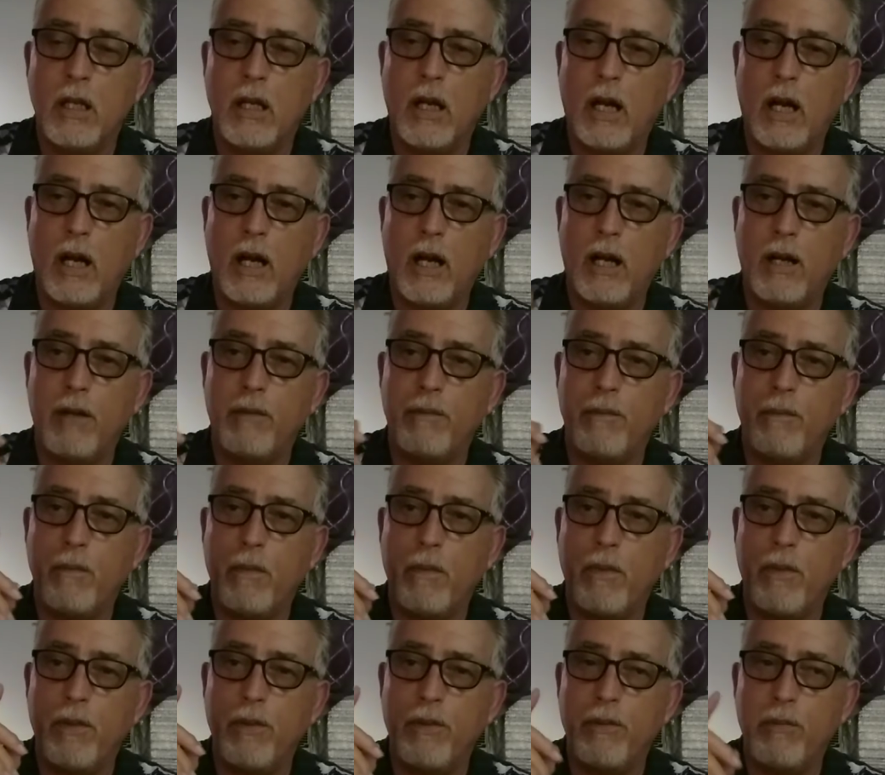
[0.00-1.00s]

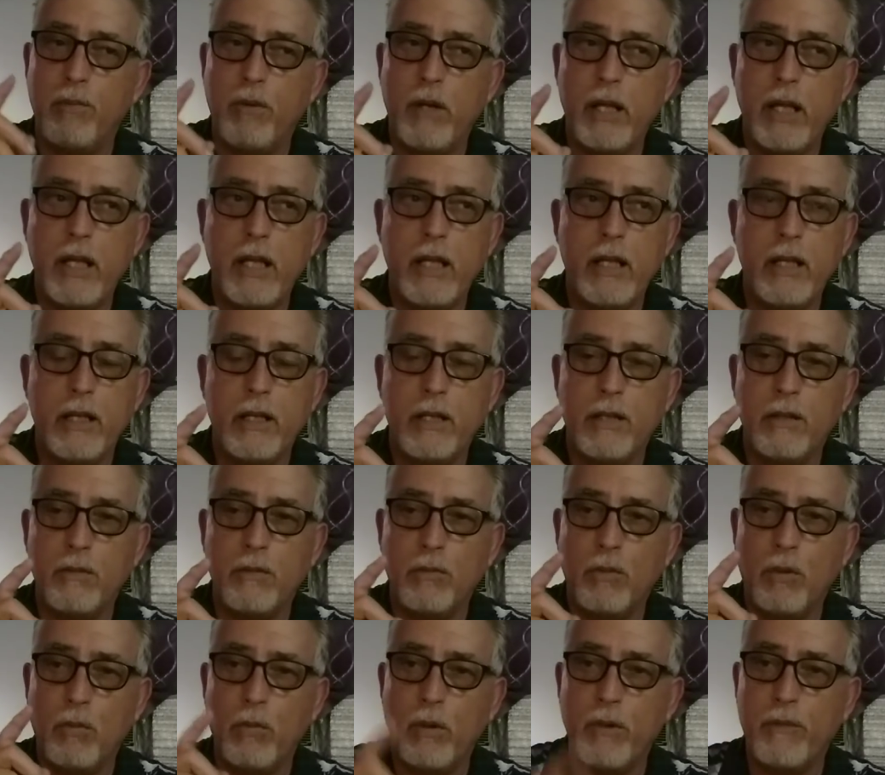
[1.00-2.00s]
When
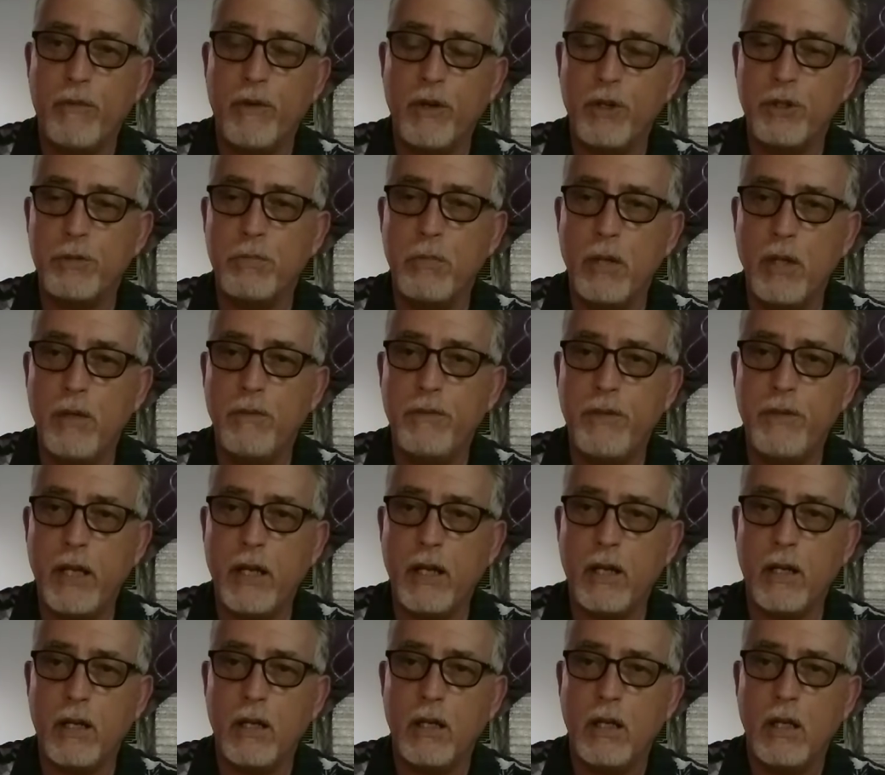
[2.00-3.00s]
we first moved
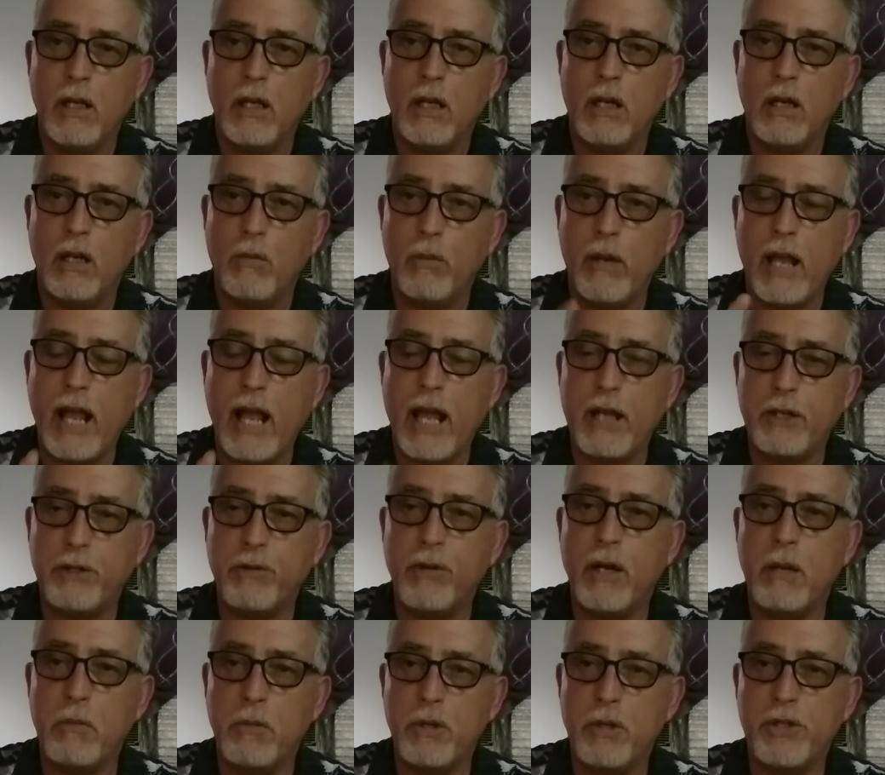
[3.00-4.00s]
here, we had
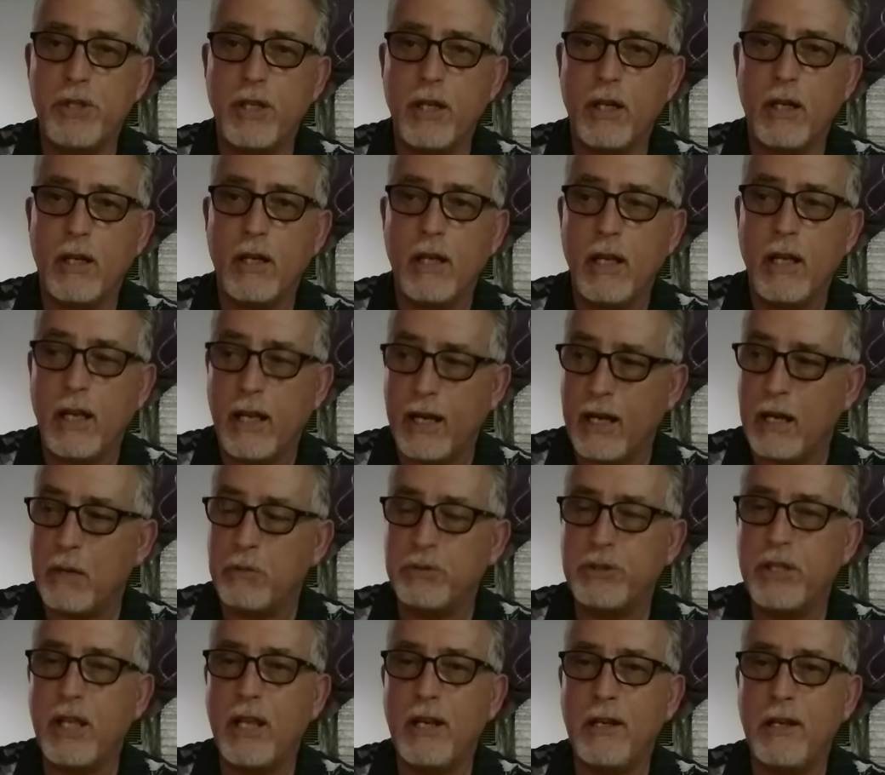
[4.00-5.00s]
tremors here. And I
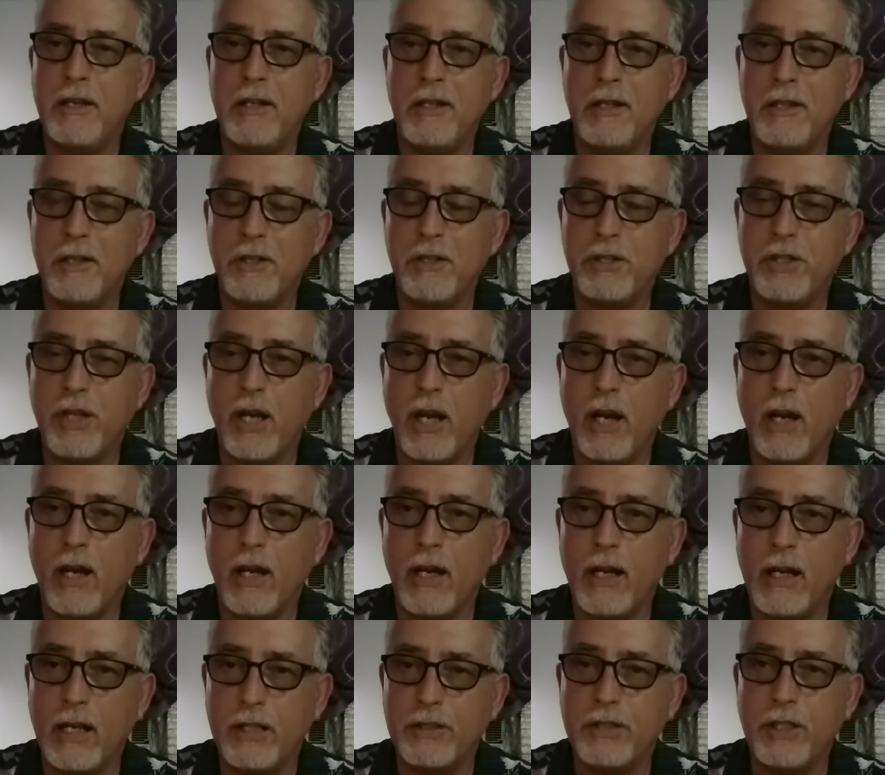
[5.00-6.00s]
was sitting in the
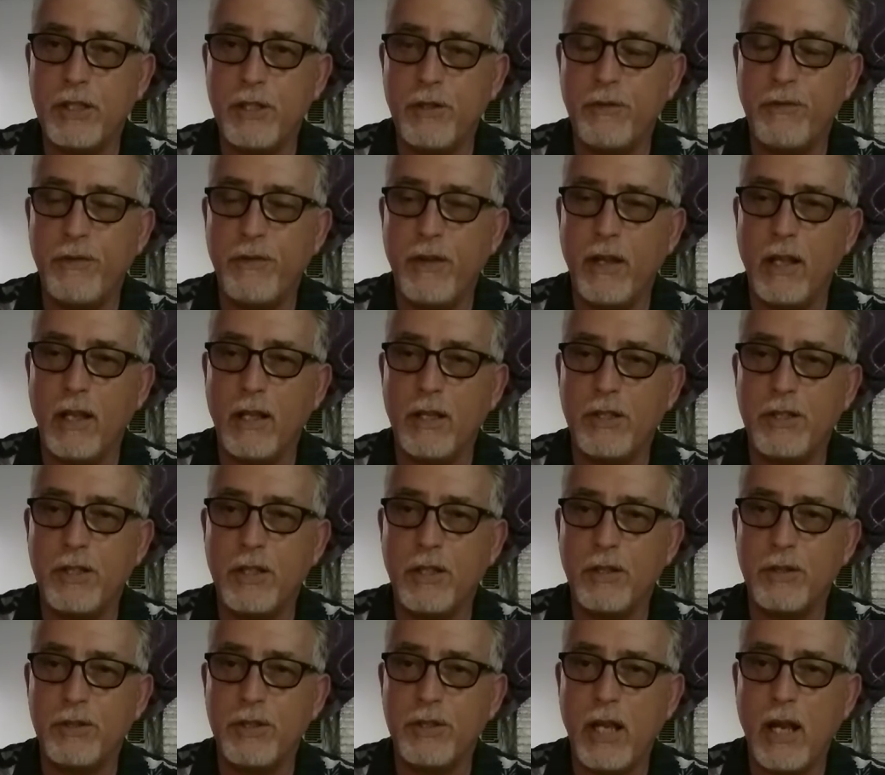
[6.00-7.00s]
chair, and I said, "You feel it?"
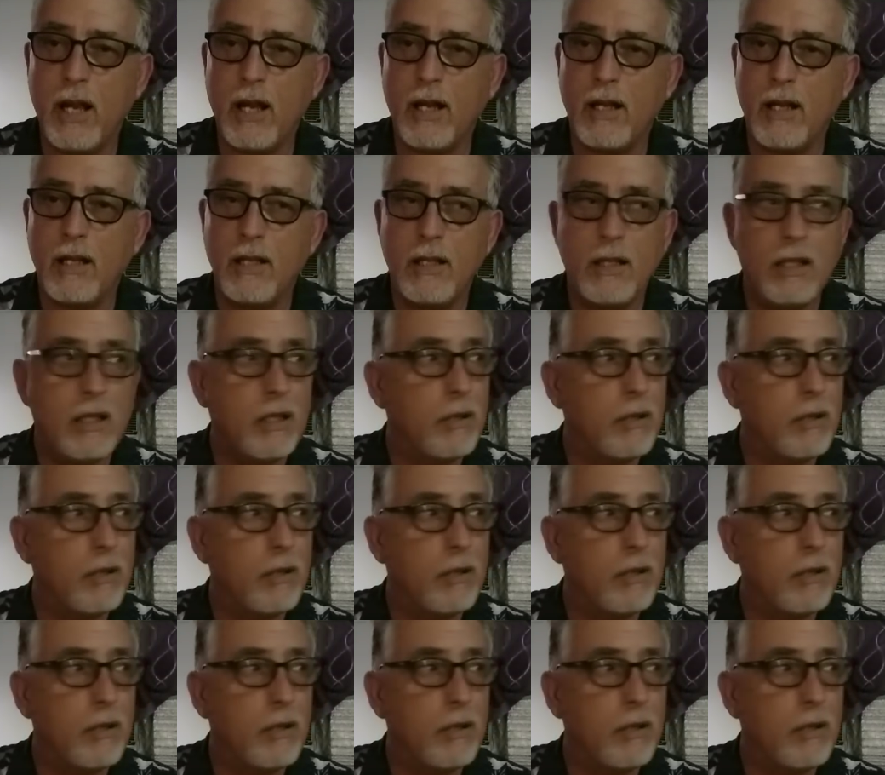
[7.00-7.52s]
She goes, "Yeah."